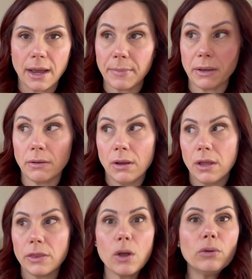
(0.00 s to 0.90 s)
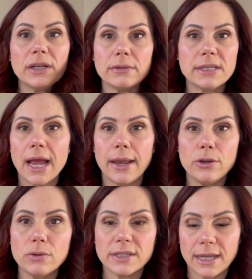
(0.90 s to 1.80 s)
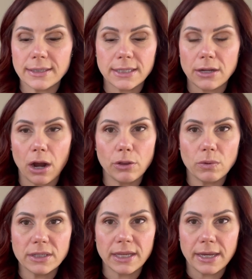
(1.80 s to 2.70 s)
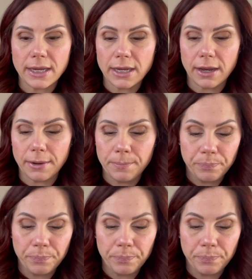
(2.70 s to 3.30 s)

I mean, the only 10 new scents are the ones I needed.